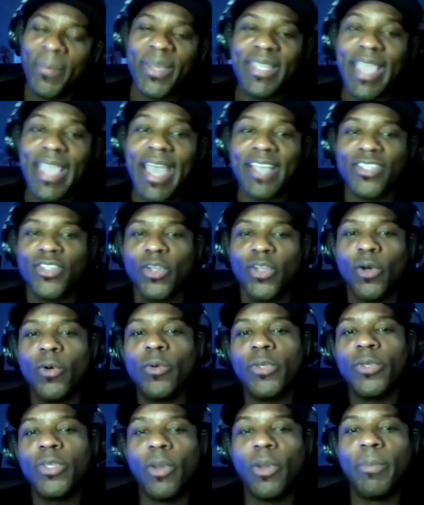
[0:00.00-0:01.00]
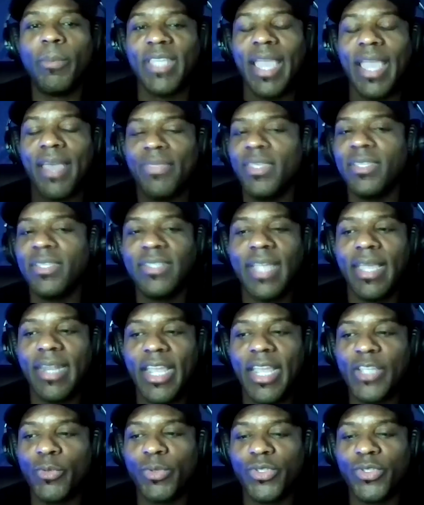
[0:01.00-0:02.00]
But yeah, in this day
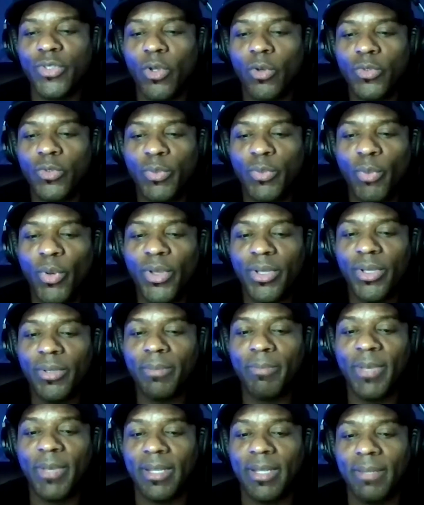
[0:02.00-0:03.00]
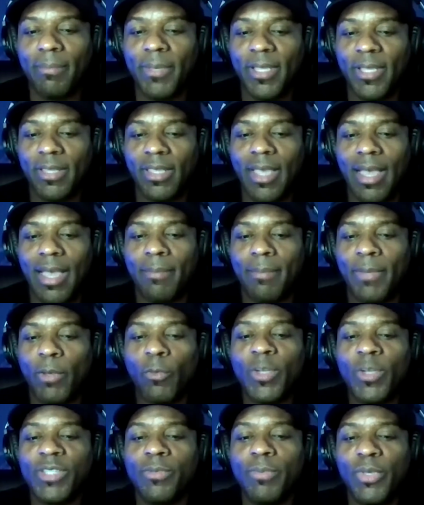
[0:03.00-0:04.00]
and age, we're so spoiled. But
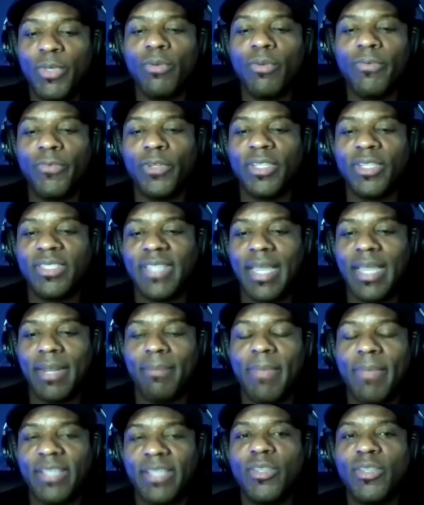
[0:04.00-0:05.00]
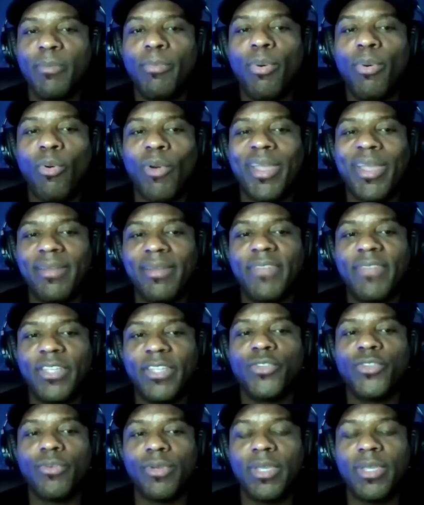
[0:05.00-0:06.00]
what's beautiful is that it makes the point of
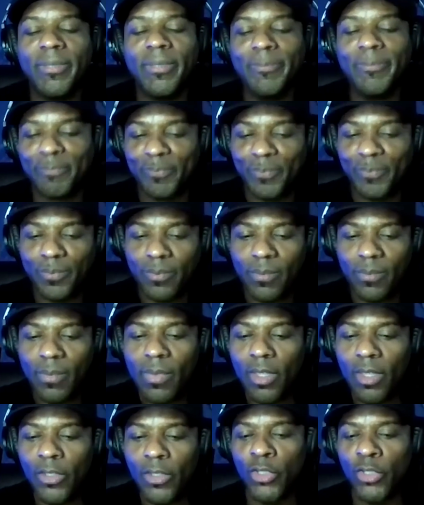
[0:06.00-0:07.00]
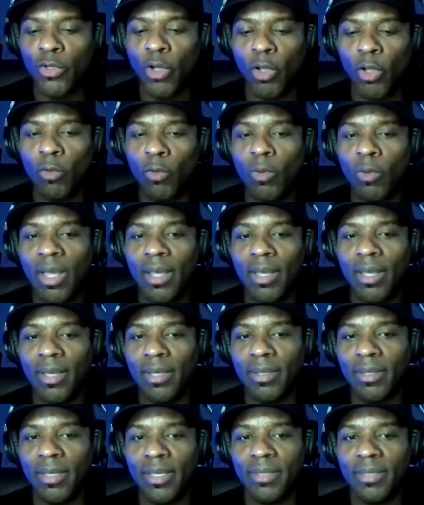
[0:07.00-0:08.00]
entry,
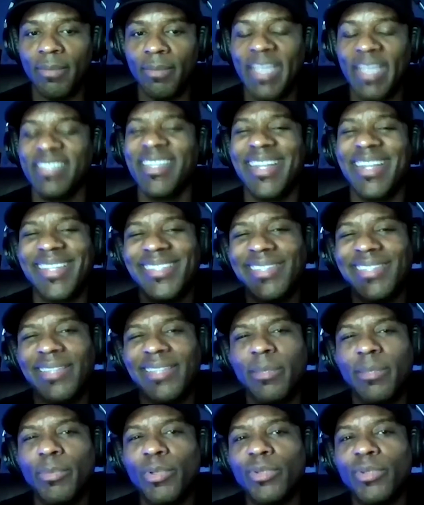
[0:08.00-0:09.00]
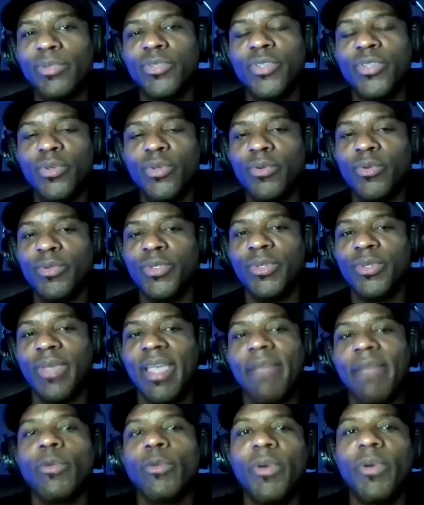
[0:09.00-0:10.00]
it makes it accessible to
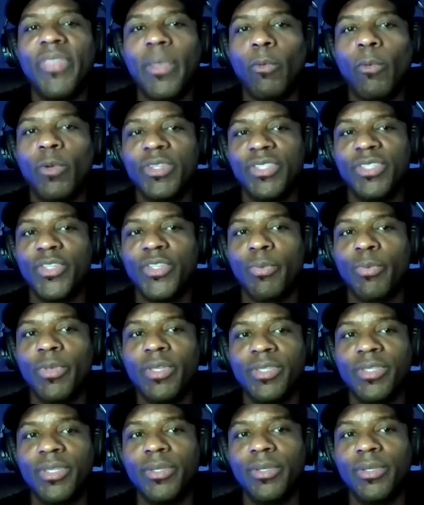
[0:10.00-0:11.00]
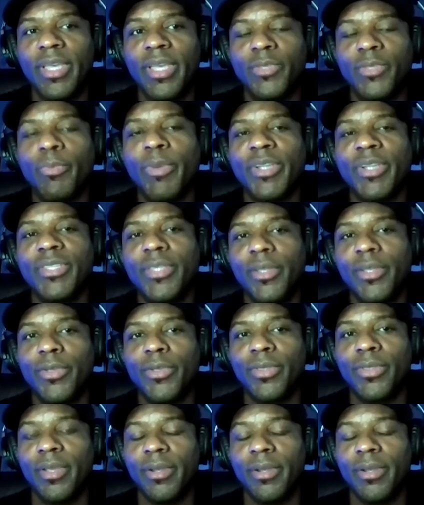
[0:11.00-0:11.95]
everyone that wants to express their